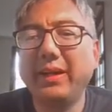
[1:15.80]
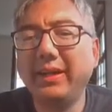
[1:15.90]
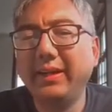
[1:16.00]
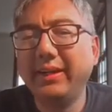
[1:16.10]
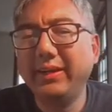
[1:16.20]

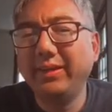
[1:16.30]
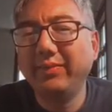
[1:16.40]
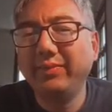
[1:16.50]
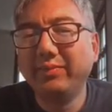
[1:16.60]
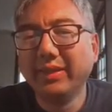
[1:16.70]

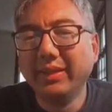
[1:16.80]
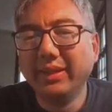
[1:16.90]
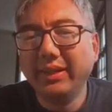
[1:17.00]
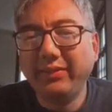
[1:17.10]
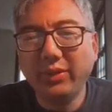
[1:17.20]

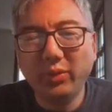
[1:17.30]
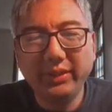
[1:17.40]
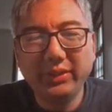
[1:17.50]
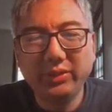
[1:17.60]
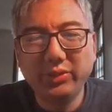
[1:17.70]
if you know
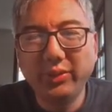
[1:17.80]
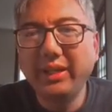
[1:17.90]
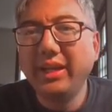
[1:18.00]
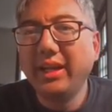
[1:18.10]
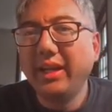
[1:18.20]
what you're
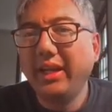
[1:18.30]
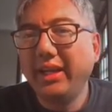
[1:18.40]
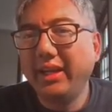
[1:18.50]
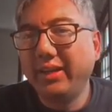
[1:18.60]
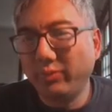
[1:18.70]
doing.
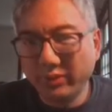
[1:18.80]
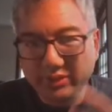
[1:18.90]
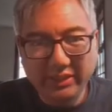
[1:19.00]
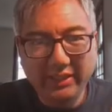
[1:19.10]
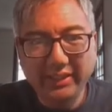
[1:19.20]
And we'll
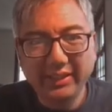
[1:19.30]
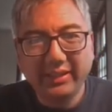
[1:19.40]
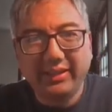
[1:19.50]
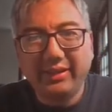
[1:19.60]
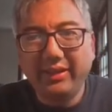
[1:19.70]
see
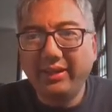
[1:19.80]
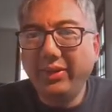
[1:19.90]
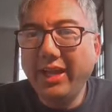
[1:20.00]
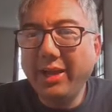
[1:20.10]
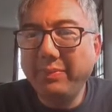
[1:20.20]

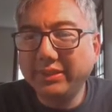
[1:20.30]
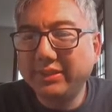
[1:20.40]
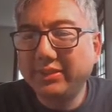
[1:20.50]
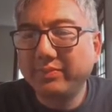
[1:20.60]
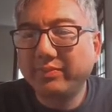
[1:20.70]
what
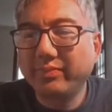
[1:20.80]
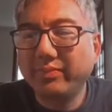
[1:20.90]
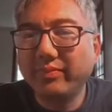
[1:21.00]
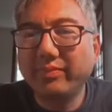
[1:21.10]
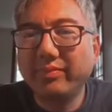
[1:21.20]
happens.
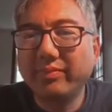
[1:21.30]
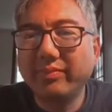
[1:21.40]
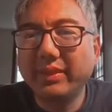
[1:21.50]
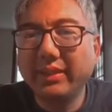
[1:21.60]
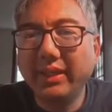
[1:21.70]

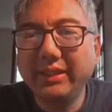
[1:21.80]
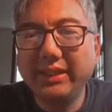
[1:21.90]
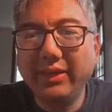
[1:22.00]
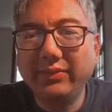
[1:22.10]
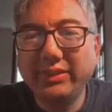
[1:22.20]
Knight
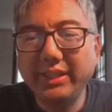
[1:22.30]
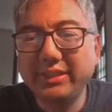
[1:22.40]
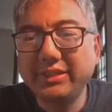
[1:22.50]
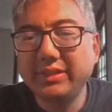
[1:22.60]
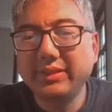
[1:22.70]
to
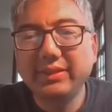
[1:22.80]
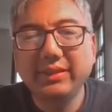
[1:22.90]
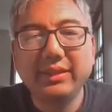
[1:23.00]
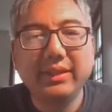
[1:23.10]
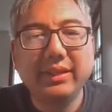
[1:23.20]
f6,
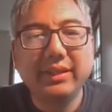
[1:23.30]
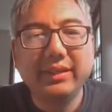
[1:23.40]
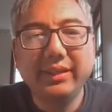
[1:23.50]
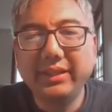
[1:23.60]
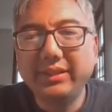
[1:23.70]

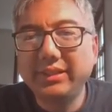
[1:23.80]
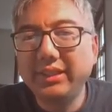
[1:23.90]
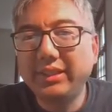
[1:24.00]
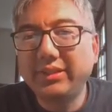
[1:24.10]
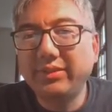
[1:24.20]
knight to
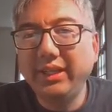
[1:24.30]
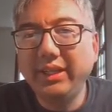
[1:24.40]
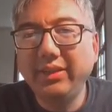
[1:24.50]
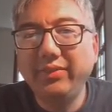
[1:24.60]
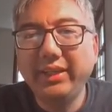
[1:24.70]

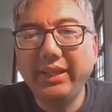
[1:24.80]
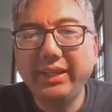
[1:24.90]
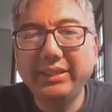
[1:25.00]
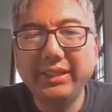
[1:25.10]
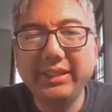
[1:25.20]
c3,
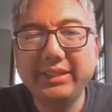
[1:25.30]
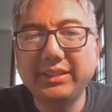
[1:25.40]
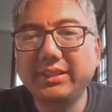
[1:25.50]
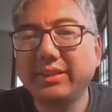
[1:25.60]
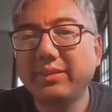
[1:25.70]

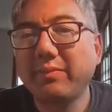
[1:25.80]
e6,